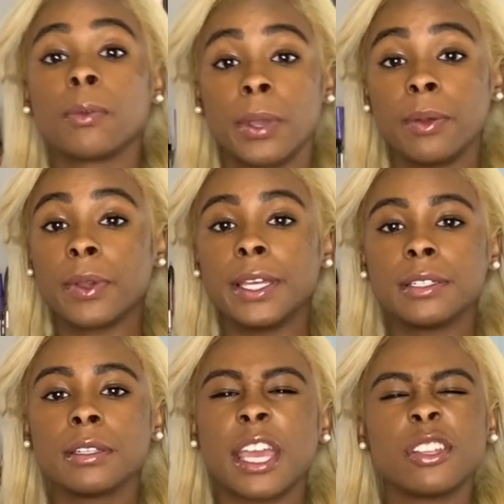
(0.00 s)

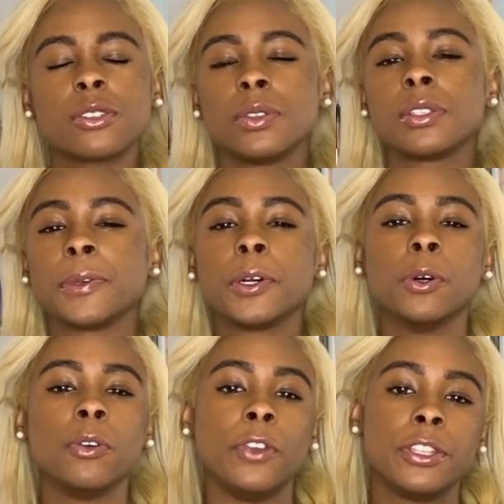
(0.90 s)
rewritten. They introduced some
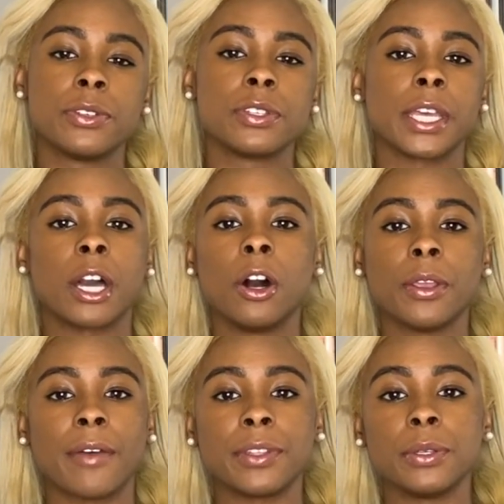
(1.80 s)
cool features, like all
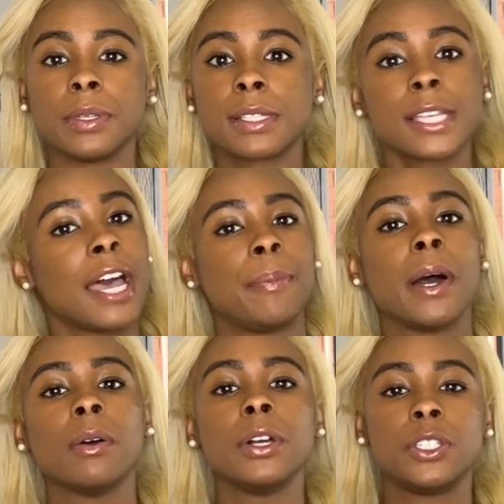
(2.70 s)
you have to do is type
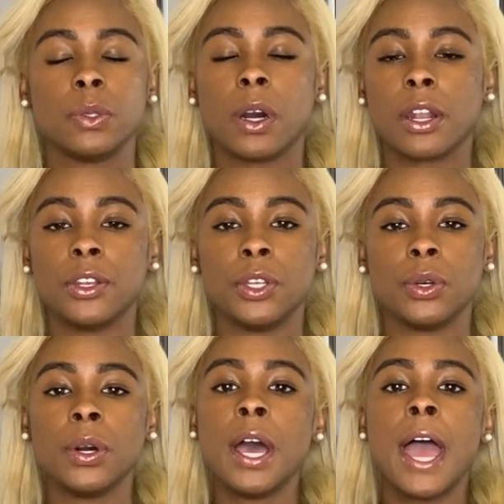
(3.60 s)
out what you want to
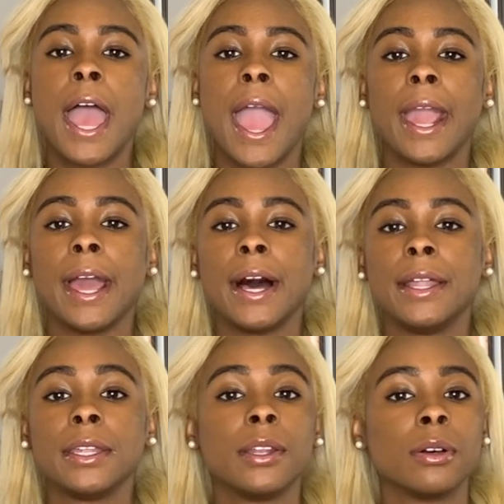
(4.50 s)
do
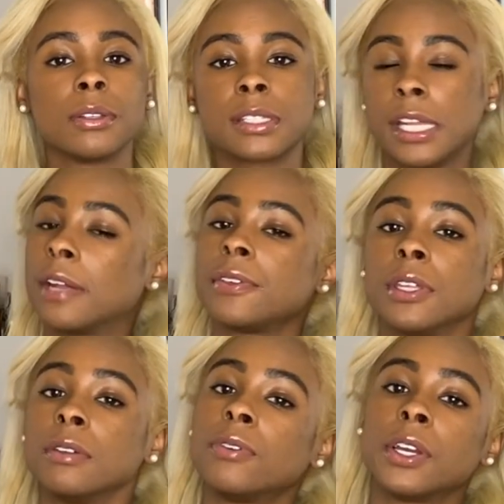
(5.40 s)
and it'll set
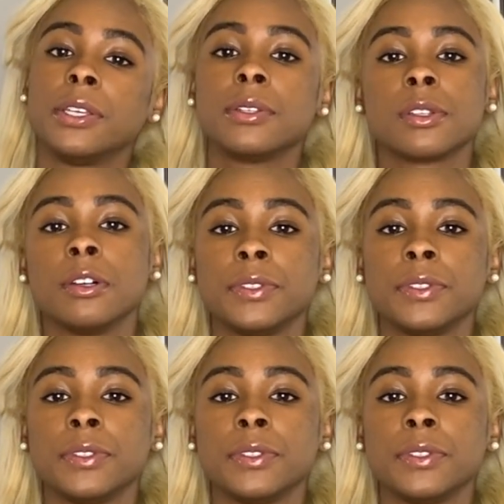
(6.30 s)
everything for you. So